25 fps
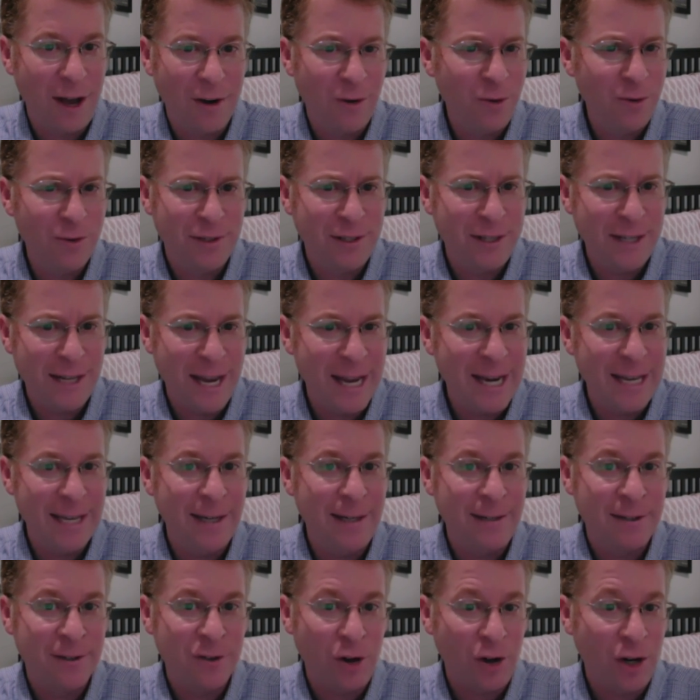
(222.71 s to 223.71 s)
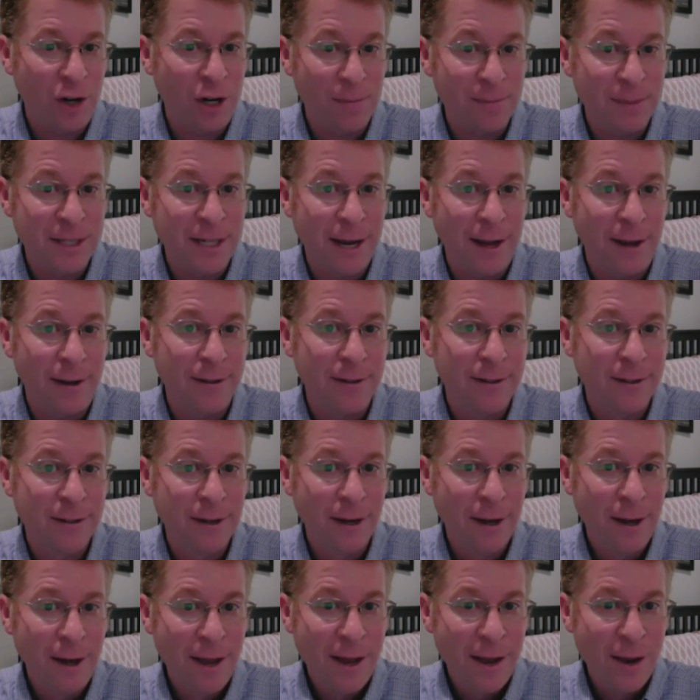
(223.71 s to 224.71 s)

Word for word: I don't see any circumstance